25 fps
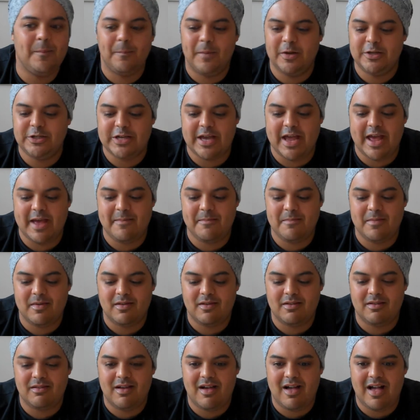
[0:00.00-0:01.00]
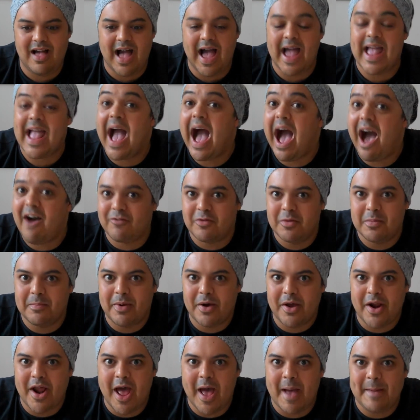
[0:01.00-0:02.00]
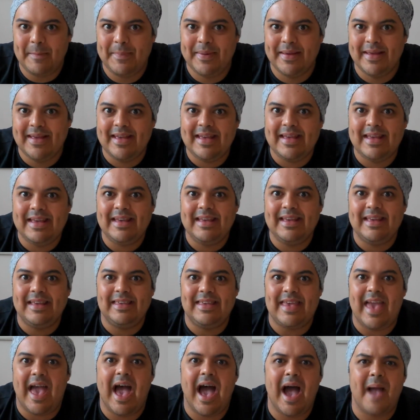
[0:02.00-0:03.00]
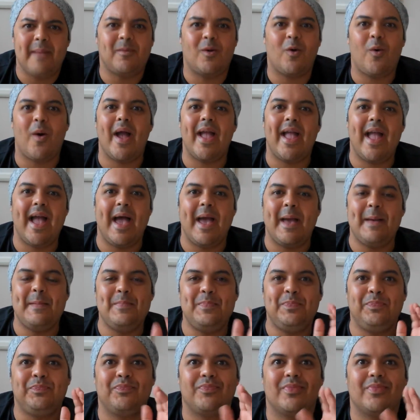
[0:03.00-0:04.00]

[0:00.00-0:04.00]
which I haven't put up. Yeah, I'm quite, I